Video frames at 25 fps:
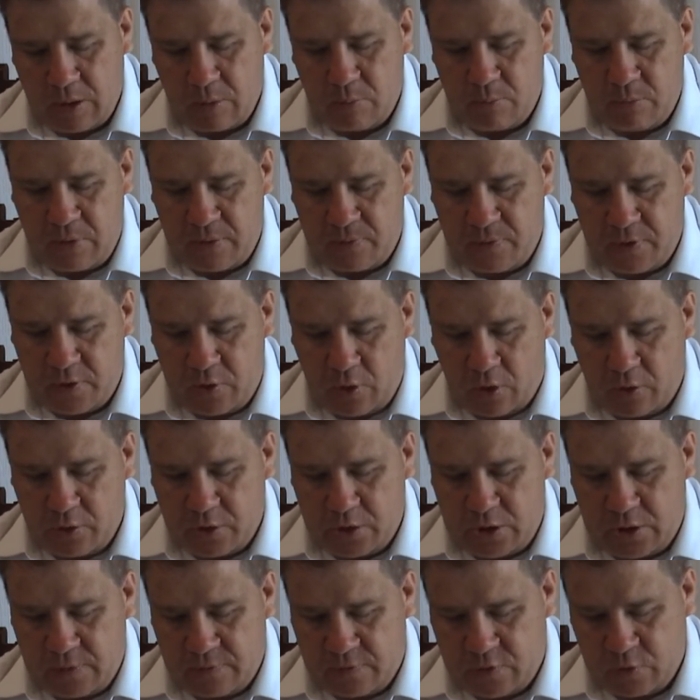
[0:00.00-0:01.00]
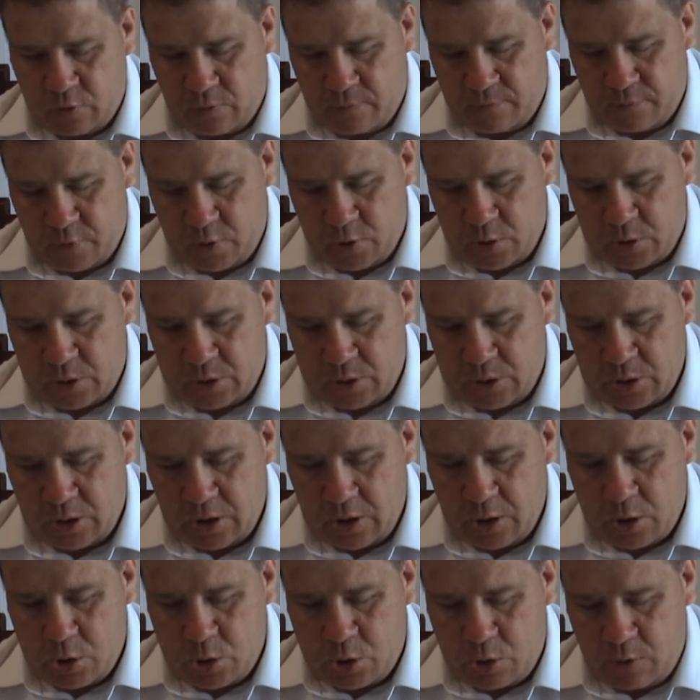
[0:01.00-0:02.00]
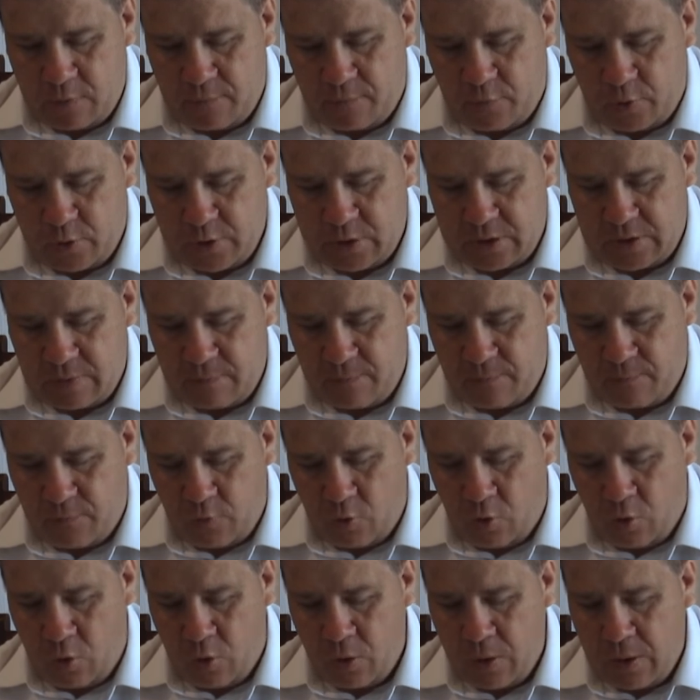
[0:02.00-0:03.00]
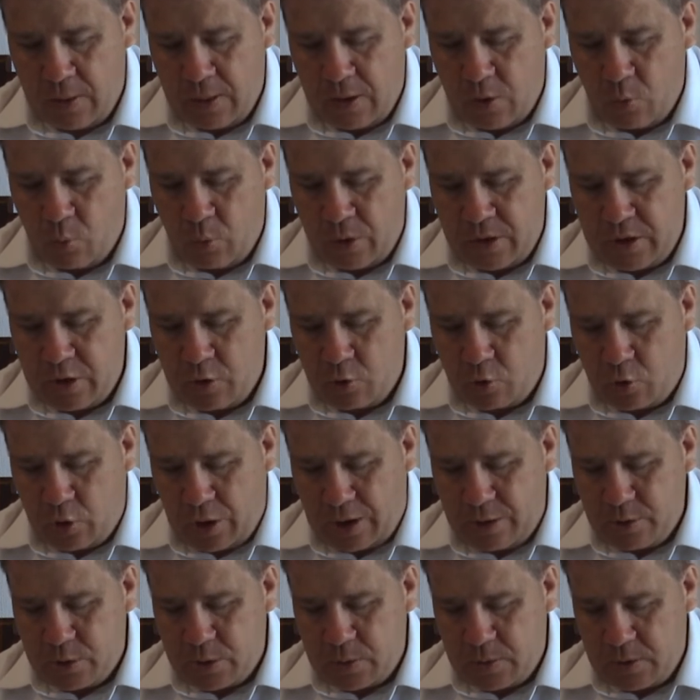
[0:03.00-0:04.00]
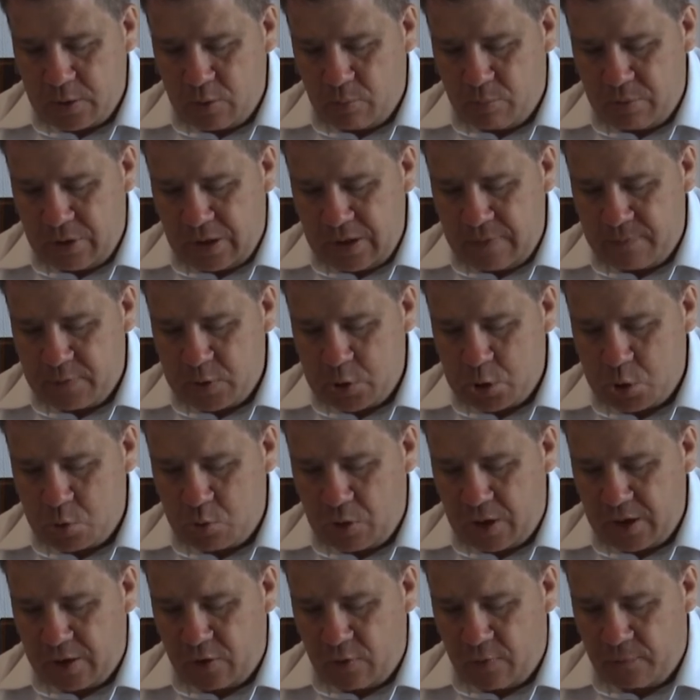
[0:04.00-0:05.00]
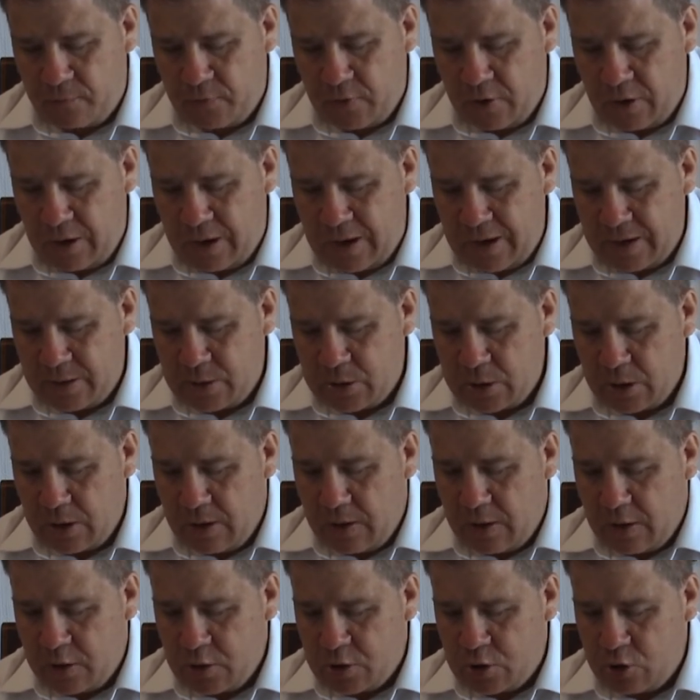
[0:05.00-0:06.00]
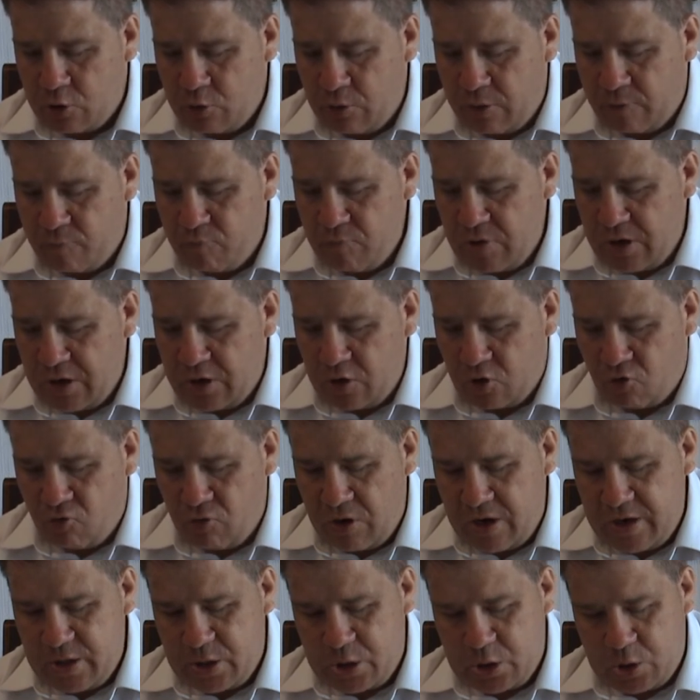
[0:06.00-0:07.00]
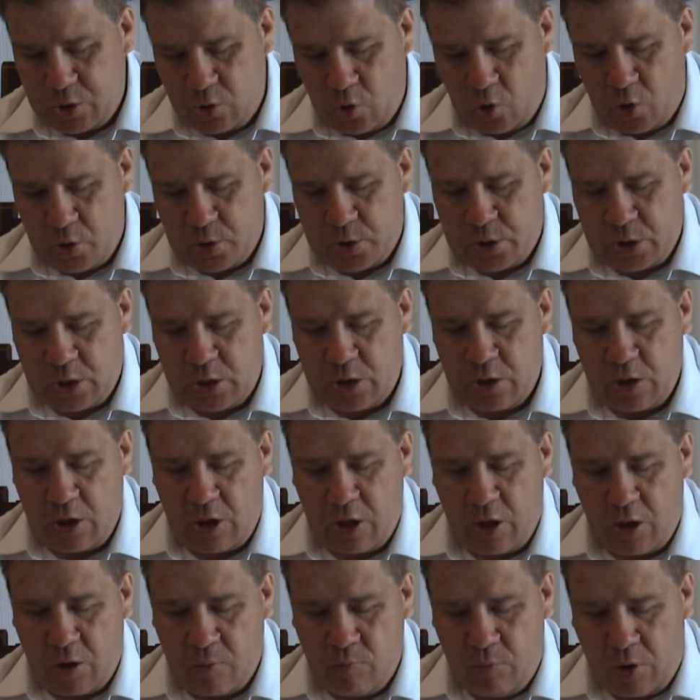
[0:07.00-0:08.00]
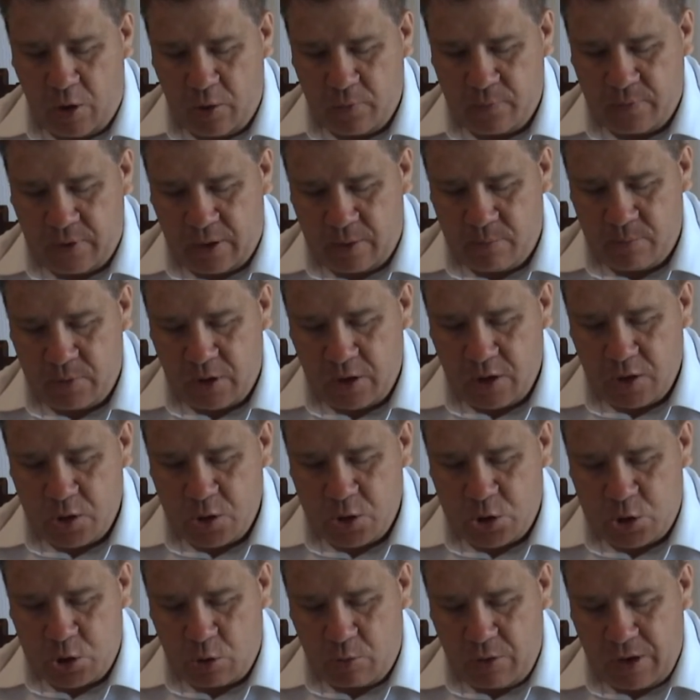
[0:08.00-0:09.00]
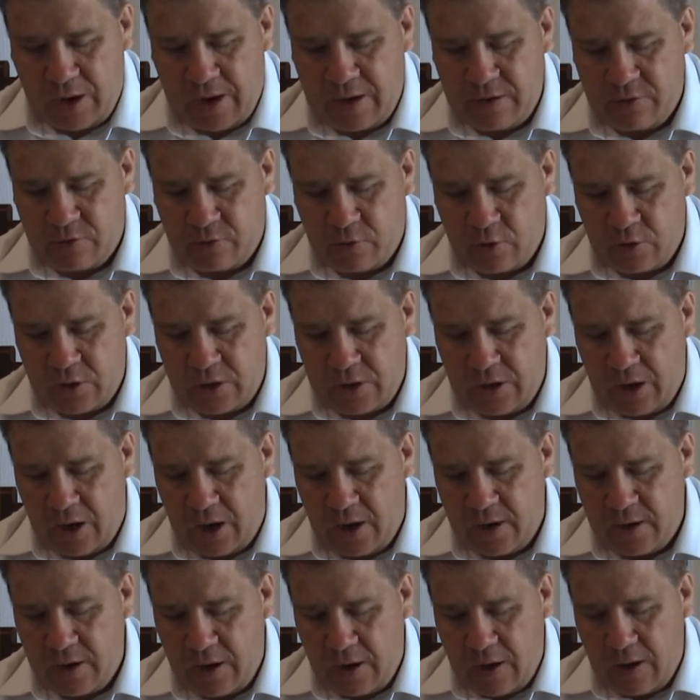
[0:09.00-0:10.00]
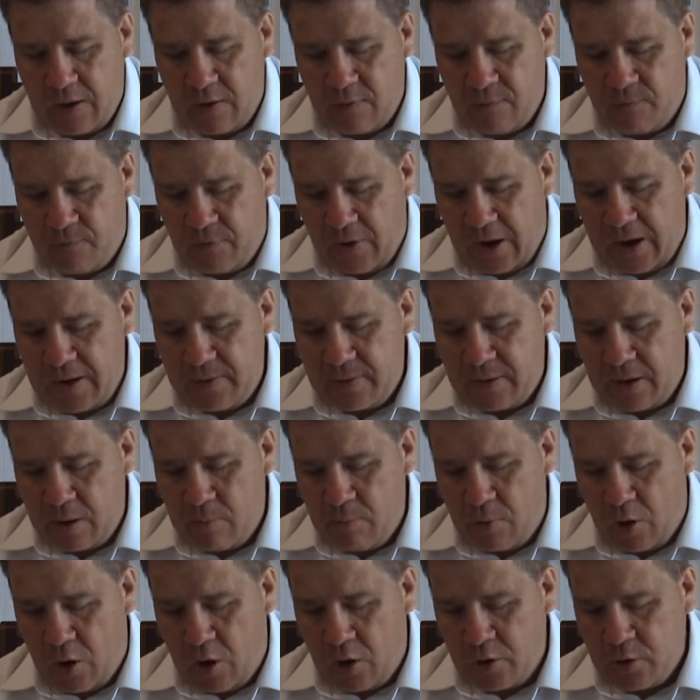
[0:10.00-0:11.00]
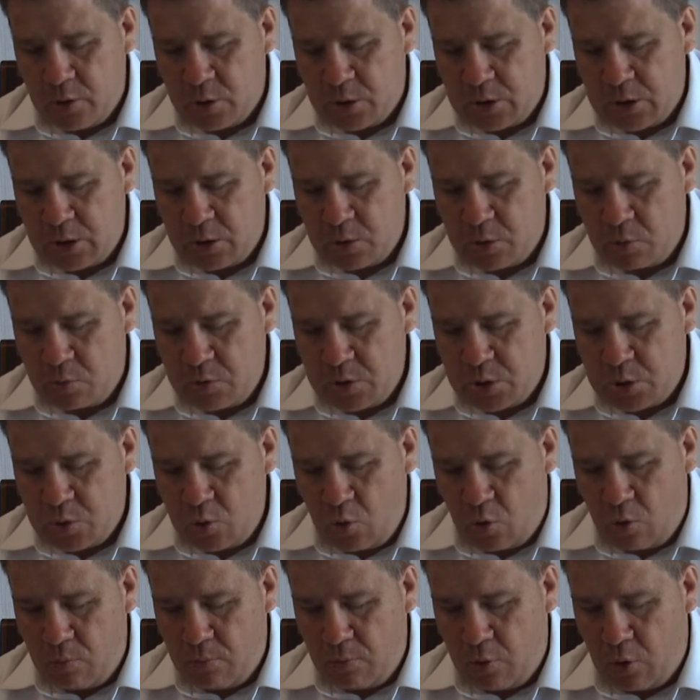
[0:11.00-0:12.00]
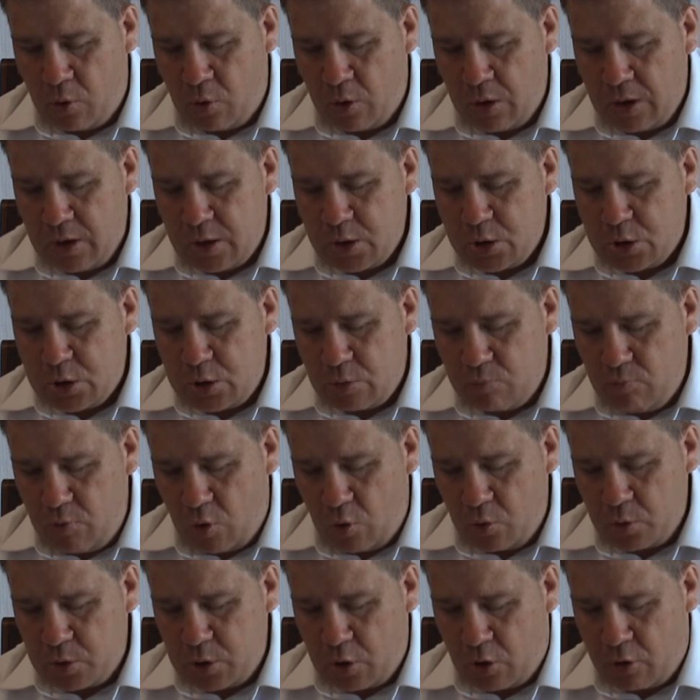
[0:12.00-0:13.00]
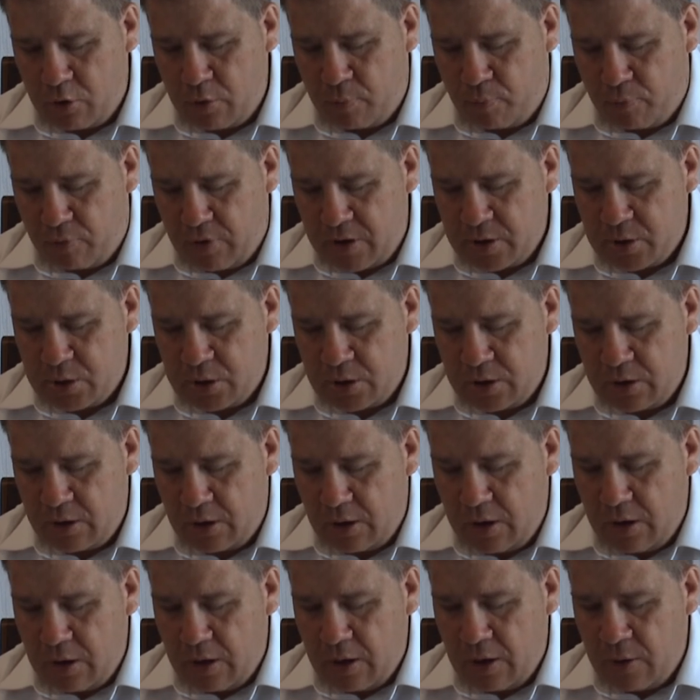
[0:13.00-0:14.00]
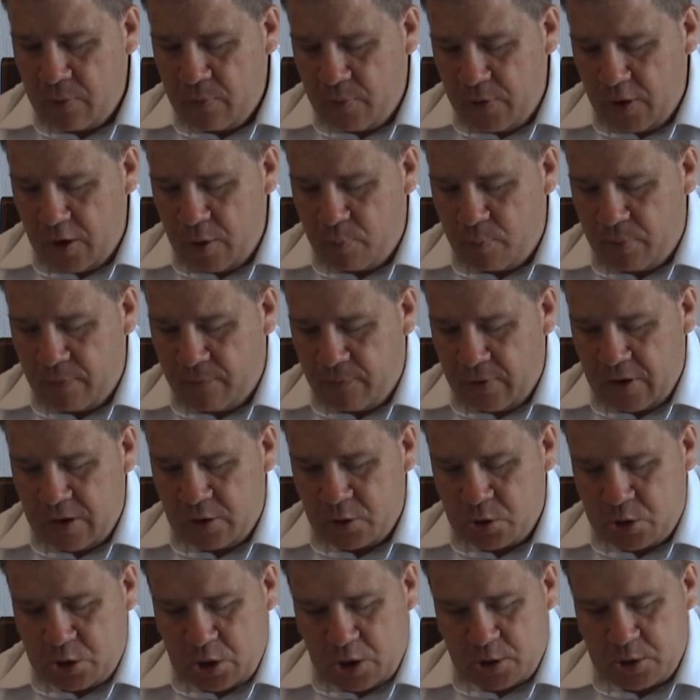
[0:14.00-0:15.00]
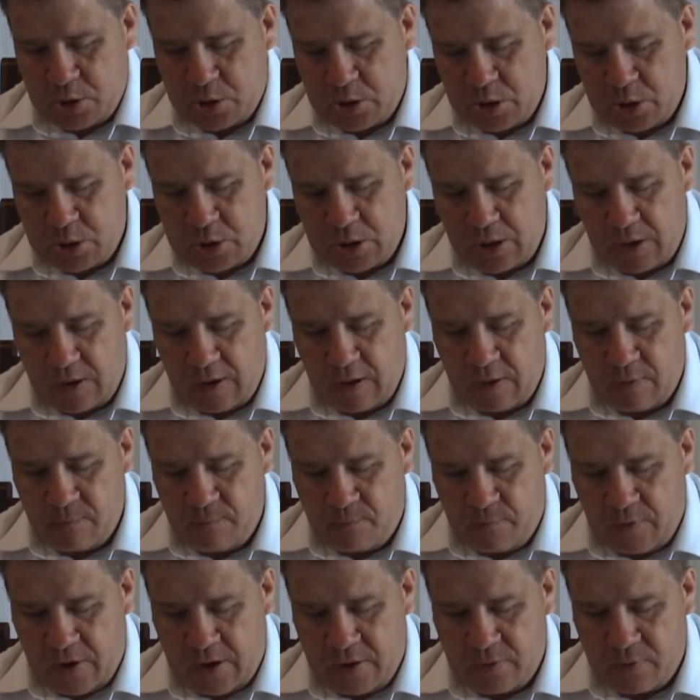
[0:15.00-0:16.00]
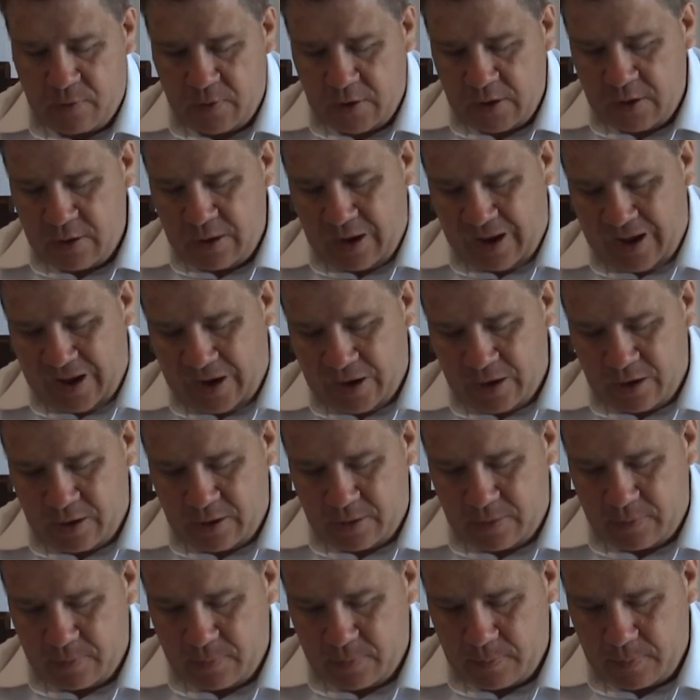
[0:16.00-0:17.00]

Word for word: Methodology of sword verses. Surah seven four. When you encounter the unbelievers, strike off their heads until you have made a great slaughter among them. Surah 8:39 And fight them on until there is no more tumult or oppression, and there prevail justice and faith in Allah.